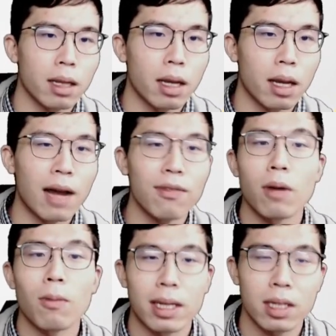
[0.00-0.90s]
After
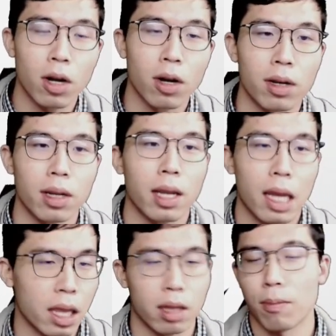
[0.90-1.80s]
white turn,
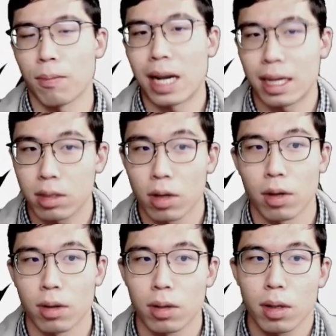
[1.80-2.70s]
it's the black
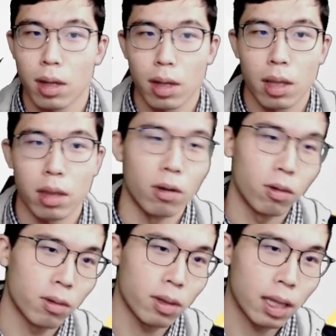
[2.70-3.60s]
turn.
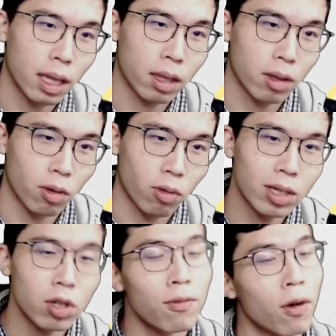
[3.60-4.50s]
So this is the
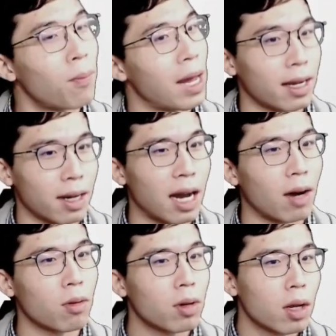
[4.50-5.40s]
question for black
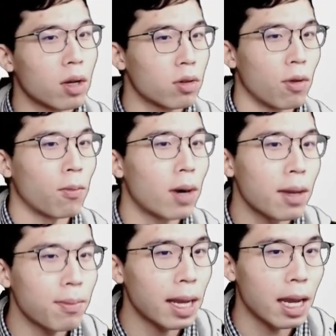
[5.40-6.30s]
now. Could white
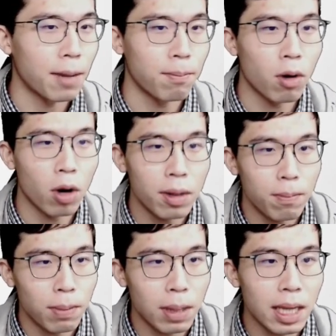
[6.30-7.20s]
play at point
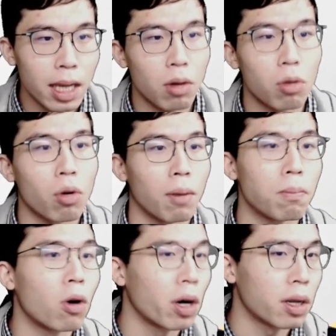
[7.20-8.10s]
B or
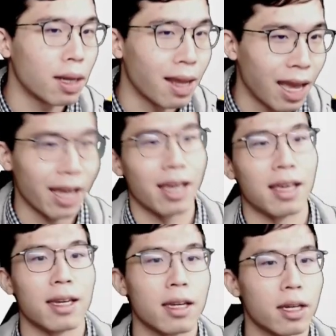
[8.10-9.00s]
point A?